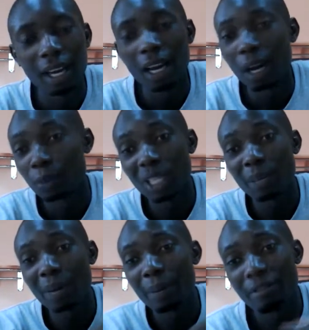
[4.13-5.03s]
I'm talking
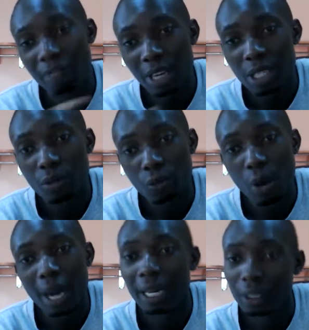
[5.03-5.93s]
about my version of
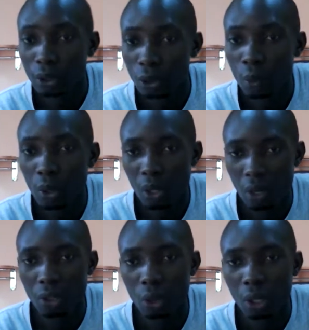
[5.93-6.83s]
why I hate school but
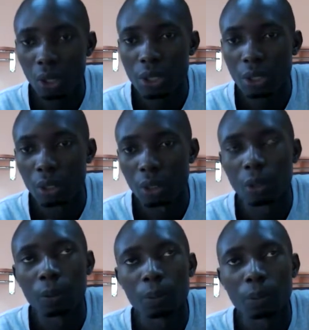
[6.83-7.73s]
love education.
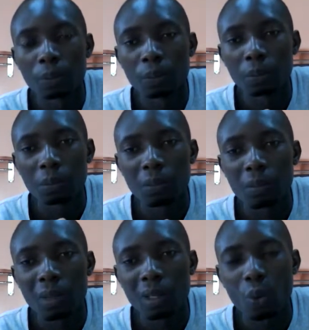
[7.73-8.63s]

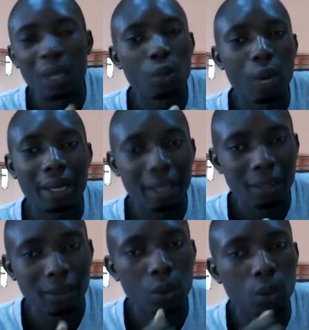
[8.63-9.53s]
Why do I hate
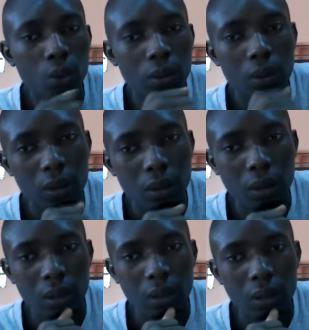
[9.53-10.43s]
school?
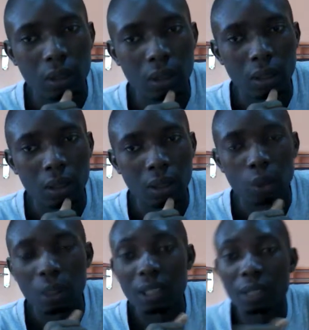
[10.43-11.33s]

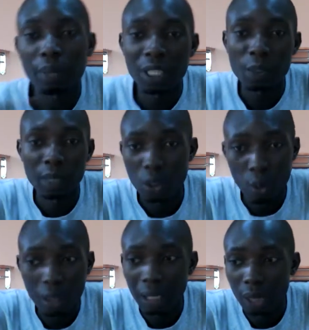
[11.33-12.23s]
School is the best place
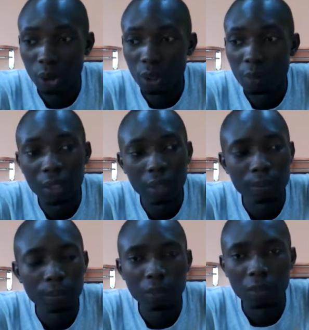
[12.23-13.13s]
someone can actually be
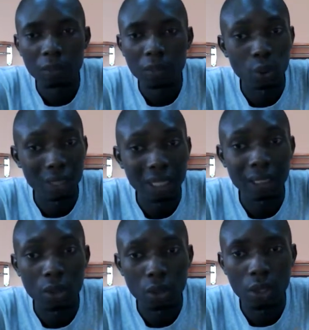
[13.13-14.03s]
to get
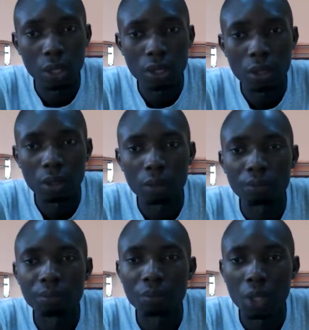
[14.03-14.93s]
education
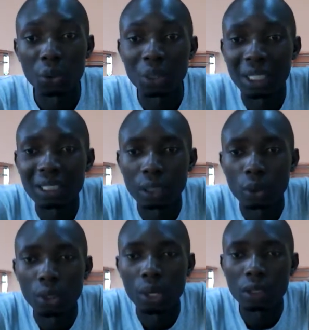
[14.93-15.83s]
or to get
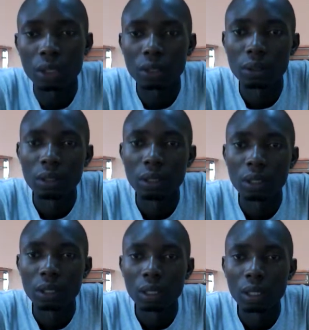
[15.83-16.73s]
educated.
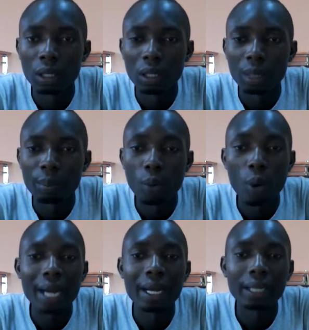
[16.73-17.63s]
But
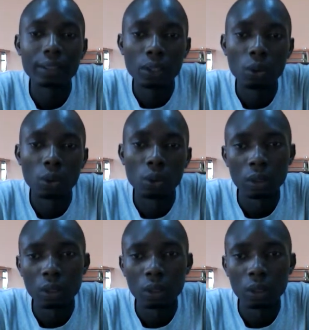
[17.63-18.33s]
why I hate school,